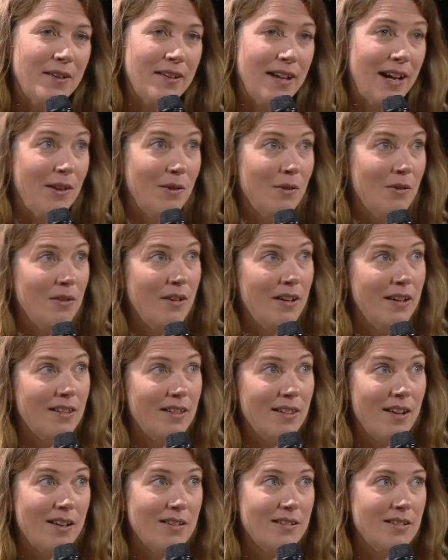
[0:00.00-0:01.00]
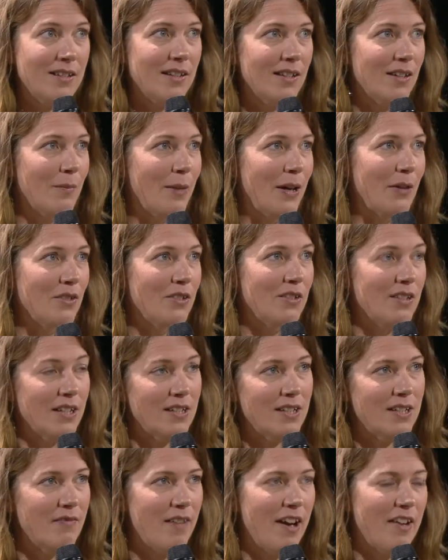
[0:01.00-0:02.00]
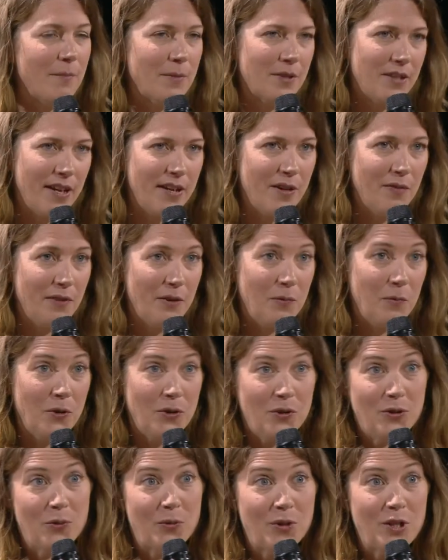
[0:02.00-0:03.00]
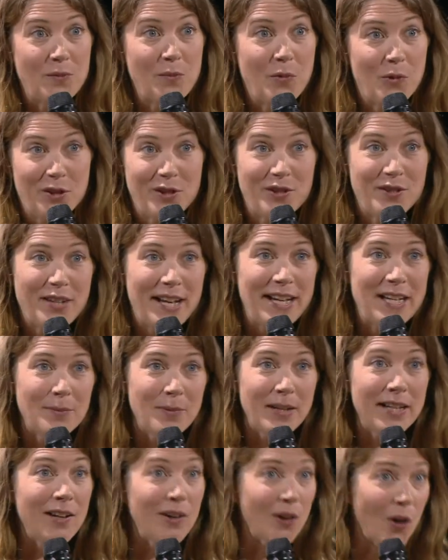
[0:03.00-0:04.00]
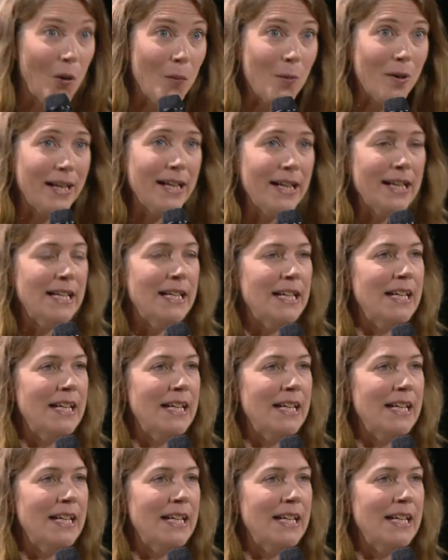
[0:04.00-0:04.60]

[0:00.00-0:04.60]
Now, last year, about 65% of it was sourced more sustainably globally.